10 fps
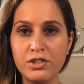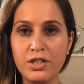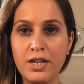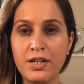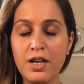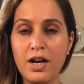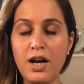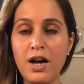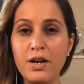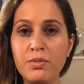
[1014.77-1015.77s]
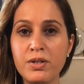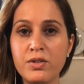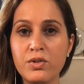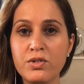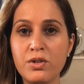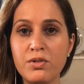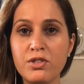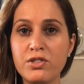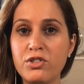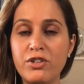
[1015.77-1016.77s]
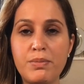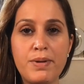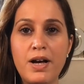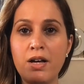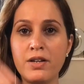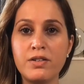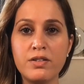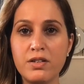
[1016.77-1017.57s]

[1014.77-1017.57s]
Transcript: and I would also just jump out and